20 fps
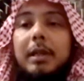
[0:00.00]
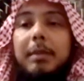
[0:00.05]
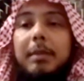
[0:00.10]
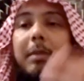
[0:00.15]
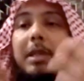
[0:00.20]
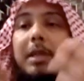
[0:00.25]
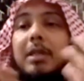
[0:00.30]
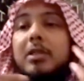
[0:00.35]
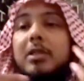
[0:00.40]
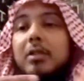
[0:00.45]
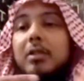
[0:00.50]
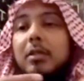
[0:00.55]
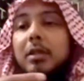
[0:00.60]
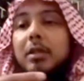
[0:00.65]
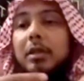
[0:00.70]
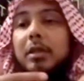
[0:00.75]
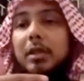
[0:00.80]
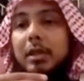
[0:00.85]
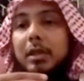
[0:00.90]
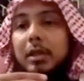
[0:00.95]

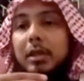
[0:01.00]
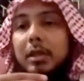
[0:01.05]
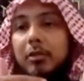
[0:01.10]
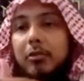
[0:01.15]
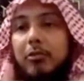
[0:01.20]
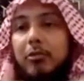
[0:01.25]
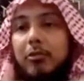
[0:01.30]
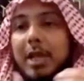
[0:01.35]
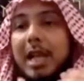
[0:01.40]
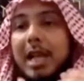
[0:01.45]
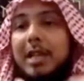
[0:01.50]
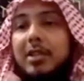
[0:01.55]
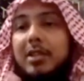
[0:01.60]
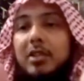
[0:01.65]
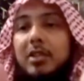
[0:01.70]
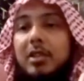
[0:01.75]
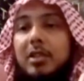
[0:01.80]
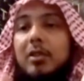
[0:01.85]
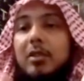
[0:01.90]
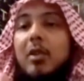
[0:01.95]
mental
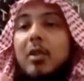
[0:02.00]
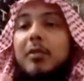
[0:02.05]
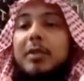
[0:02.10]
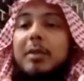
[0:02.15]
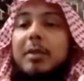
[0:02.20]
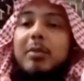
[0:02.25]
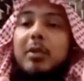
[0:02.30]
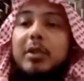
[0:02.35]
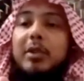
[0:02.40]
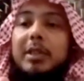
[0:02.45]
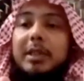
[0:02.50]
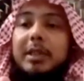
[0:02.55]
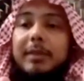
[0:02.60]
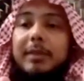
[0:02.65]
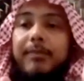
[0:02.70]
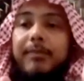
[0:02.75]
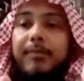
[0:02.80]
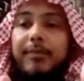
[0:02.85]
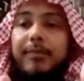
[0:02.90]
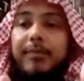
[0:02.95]
reaction of the body,
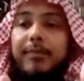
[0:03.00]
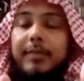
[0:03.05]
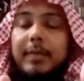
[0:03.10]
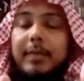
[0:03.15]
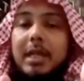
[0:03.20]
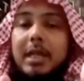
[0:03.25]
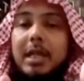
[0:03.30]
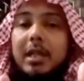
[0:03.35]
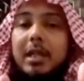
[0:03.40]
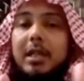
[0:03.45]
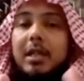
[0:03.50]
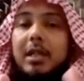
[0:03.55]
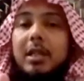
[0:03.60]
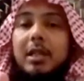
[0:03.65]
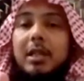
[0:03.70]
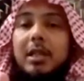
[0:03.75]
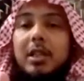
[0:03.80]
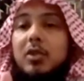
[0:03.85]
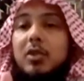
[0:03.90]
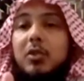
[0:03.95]
yeah.
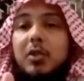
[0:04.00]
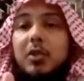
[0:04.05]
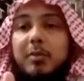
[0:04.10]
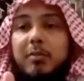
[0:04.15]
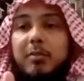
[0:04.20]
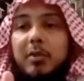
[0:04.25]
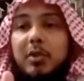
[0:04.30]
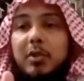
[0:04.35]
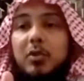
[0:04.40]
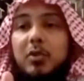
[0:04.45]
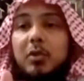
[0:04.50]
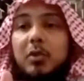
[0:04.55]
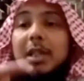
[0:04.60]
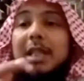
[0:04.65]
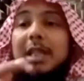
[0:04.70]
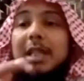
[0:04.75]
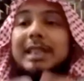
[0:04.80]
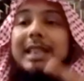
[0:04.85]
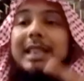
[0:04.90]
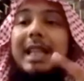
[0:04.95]
It's not spiritual.
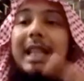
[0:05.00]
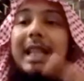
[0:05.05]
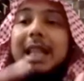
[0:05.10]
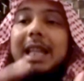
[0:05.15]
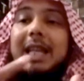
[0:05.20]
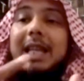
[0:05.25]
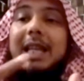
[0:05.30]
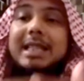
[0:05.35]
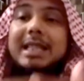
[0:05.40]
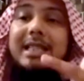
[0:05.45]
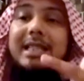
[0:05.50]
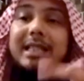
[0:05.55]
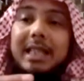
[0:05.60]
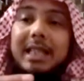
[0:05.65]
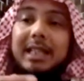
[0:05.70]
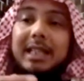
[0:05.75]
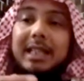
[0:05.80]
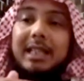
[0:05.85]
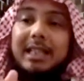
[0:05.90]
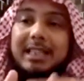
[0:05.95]
The less they
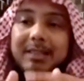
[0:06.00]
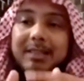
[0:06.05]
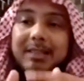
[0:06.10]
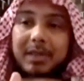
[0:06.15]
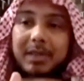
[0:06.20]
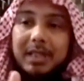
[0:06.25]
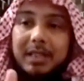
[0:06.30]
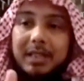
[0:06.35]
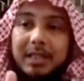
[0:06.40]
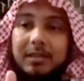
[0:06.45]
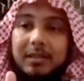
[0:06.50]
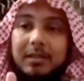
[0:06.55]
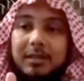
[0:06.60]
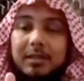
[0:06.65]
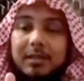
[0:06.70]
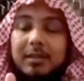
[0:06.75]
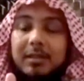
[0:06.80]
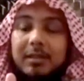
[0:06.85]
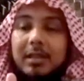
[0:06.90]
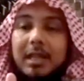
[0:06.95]
can explain,
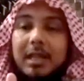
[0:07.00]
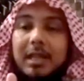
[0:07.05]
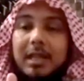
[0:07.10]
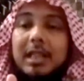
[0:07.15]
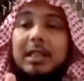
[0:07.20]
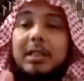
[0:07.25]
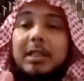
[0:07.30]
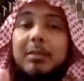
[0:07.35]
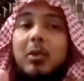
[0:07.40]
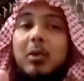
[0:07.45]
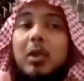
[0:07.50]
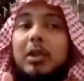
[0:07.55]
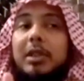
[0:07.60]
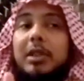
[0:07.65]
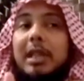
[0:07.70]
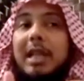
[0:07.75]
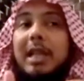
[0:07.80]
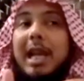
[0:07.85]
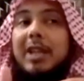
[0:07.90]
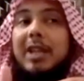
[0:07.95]
and the more
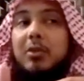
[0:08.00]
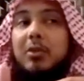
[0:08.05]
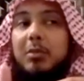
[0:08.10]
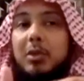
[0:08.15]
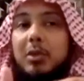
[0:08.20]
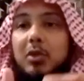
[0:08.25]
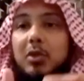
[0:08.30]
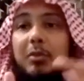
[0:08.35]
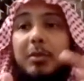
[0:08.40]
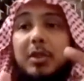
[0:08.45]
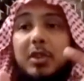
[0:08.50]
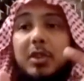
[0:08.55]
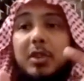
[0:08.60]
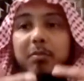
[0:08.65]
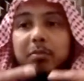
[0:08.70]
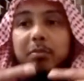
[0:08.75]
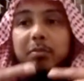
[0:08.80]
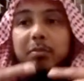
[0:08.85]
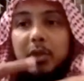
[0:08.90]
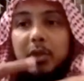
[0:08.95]
they attribute to be
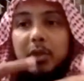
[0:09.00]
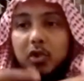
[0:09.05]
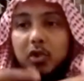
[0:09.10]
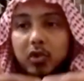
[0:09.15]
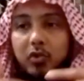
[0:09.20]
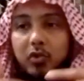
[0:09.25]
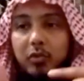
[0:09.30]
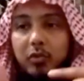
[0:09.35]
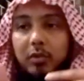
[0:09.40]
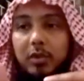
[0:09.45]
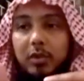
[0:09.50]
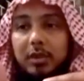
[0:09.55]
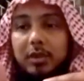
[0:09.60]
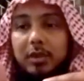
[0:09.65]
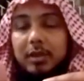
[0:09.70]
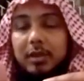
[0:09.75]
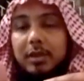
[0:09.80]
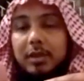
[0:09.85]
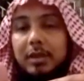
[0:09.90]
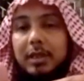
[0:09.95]
spiritual,
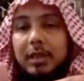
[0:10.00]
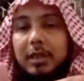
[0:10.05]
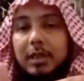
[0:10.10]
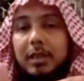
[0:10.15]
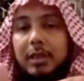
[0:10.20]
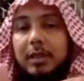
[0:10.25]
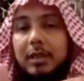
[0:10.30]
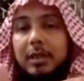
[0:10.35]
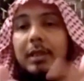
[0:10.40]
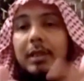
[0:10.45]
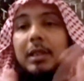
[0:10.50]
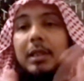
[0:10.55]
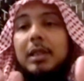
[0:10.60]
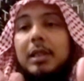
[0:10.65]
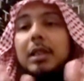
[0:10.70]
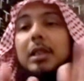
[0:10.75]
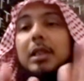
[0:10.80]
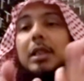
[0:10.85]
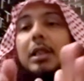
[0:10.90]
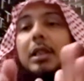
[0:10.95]
yeah,
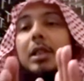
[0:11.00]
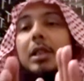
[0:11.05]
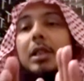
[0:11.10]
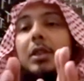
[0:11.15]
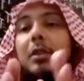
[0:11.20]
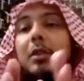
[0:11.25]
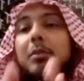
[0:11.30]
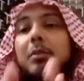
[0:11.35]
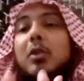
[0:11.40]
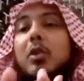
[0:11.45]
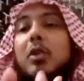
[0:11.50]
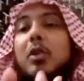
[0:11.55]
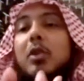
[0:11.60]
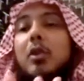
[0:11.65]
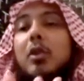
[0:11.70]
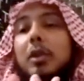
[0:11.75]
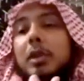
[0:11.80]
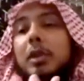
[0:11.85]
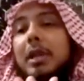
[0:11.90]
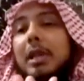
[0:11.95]
the more
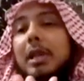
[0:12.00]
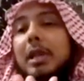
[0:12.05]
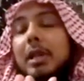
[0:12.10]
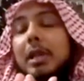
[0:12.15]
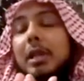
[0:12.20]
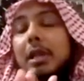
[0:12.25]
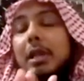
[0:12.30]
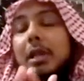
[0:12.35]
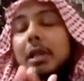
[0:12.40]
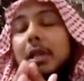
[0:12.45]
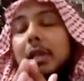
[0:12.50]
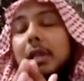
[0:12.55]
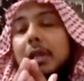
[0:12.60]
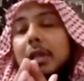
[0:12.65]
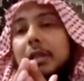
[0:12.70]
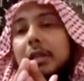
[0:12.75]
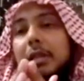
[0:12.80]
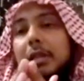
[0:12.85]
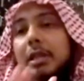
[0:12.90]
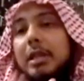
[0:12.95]

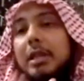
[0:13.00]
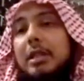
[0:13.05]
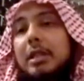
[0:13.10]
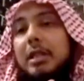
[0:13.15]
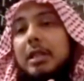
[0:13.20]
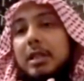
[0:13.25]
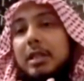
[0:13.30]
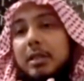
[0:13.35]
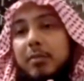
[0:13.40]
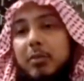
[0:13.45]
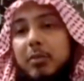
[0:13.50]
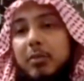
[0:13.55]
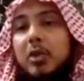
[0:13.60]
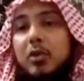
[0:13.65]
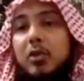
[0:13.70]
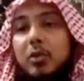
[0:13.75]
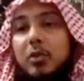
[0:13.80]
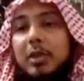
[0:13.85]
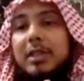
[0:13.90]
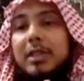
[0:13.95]
it is
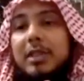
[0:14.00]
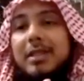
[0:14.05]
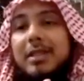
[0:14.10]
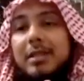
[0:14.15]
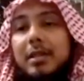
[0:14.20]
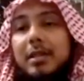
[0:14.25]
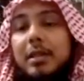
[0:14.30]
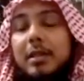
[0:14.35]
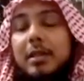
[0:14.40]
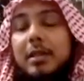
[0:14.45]
spiritual, it is sihr.